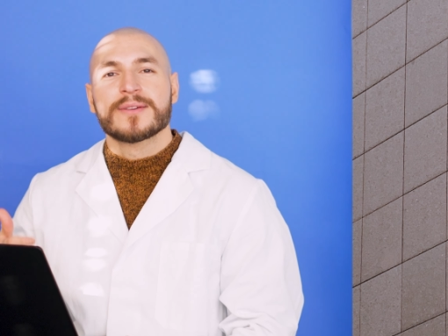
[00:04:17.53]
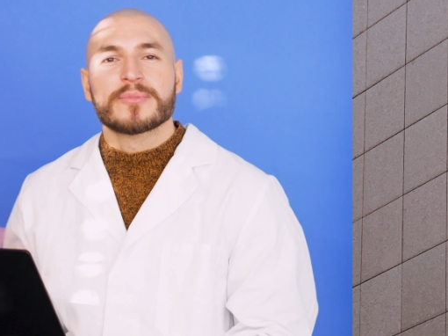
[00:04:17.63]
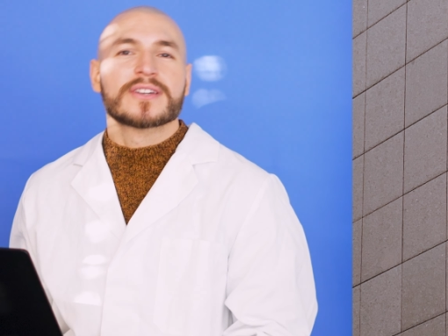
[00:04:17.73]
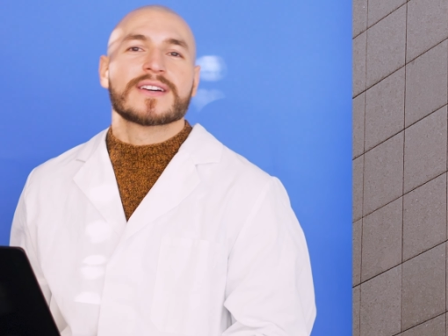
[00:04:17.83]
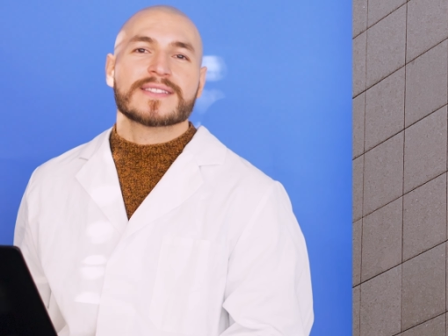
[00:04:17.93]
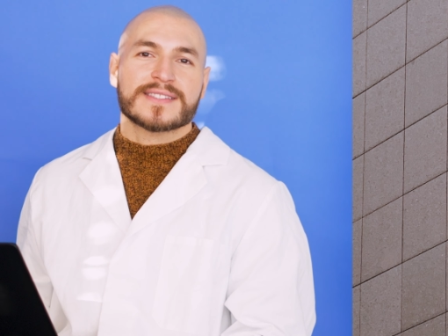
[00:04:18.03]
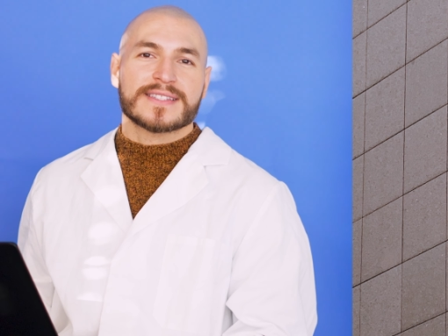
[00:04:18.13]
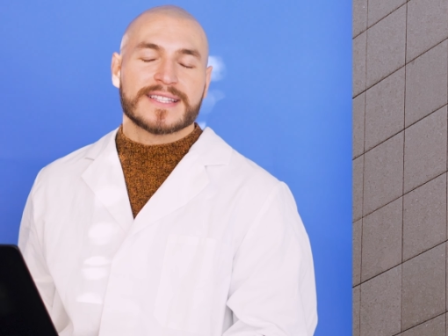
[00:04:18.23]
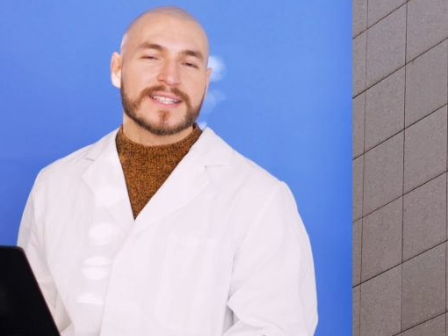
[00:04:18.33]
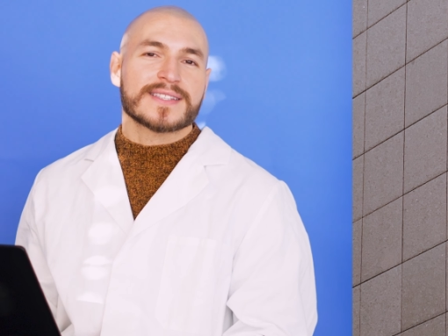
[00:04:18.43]
because
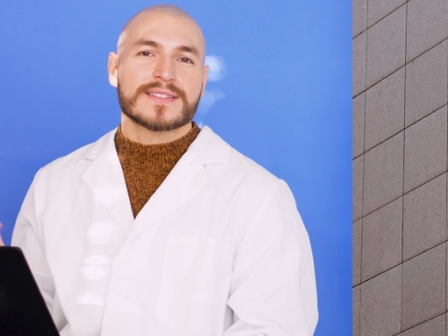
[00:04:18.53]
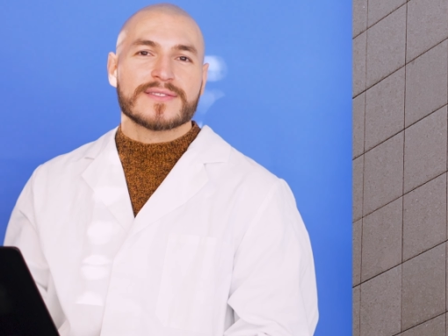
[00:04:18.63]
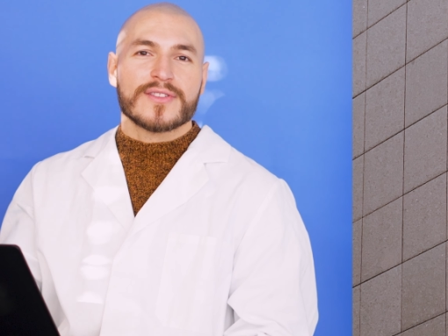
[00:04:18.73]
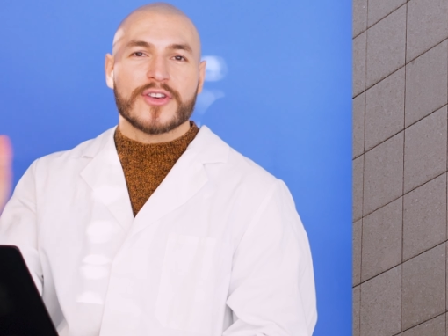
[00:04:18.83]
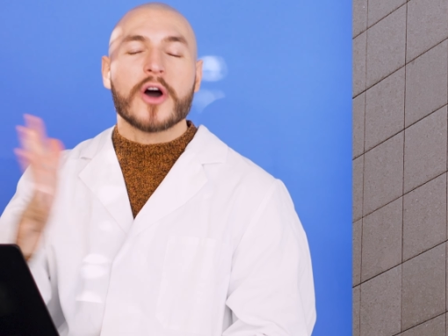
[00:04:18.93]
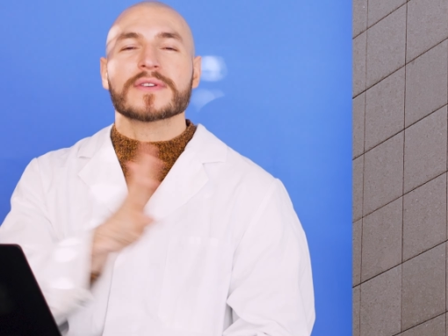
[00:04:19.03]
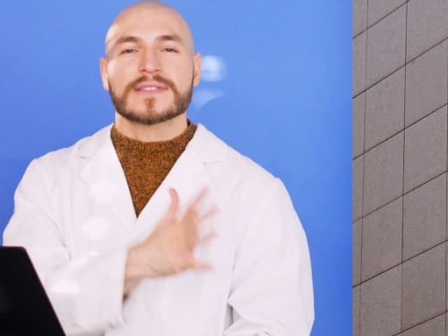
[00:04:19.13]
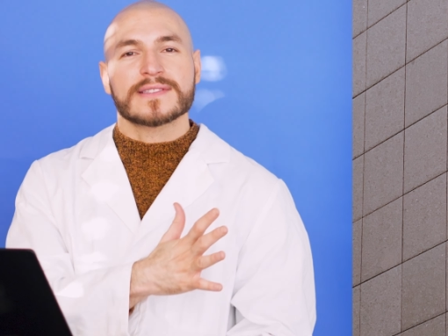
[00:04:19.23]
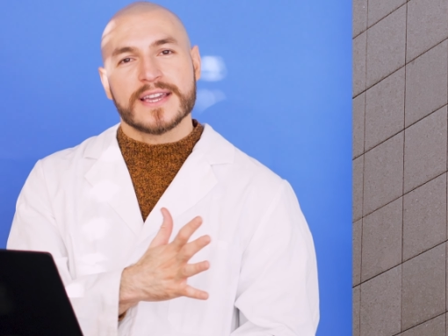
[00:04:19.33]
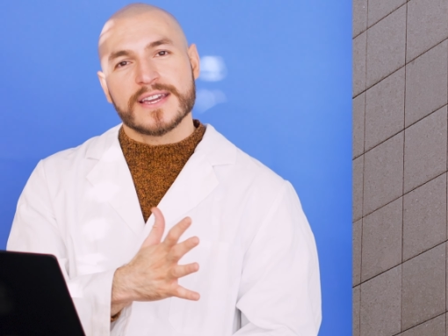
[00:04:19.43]
this thawing
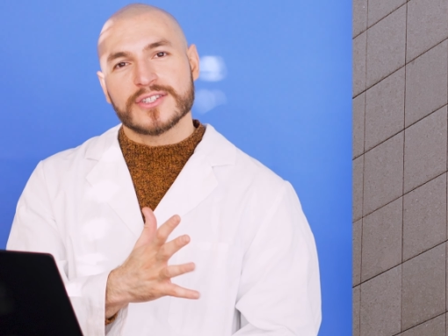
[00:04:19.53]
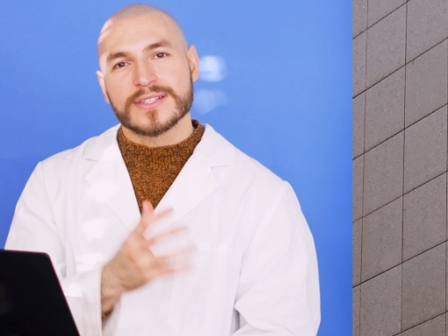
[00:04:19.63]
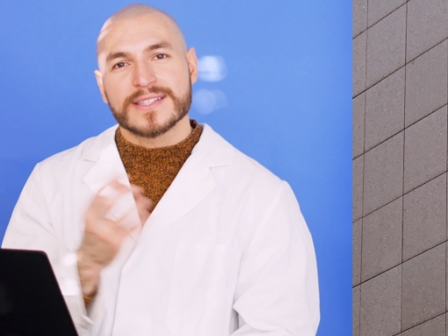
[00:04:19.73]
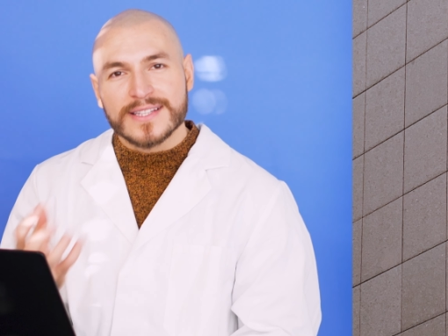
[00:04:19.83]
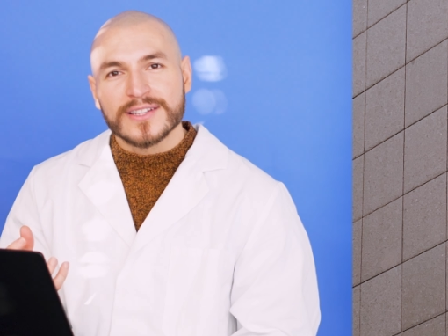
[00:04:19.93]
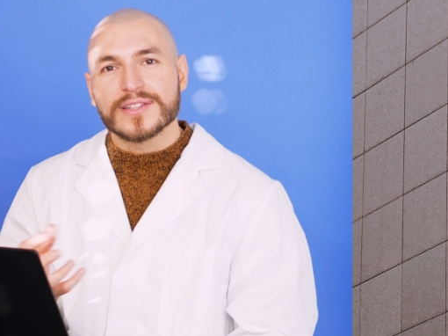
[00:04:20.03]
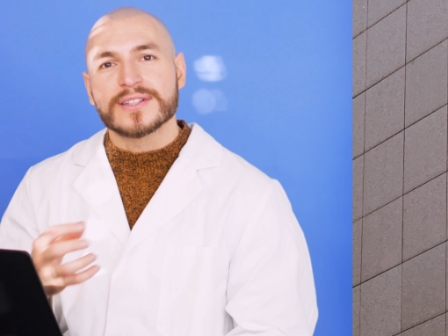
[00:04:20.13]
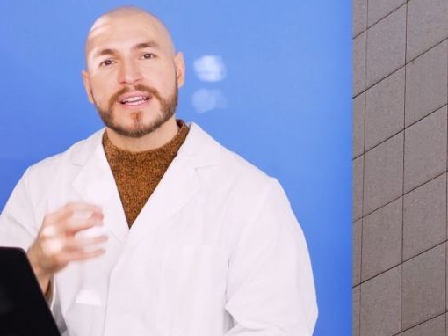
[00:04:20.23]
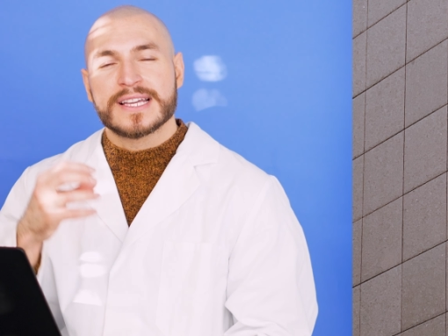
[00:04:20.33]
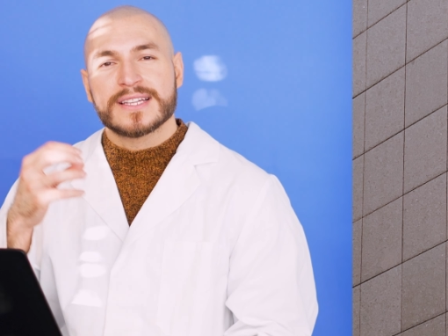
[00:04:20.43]
stage is still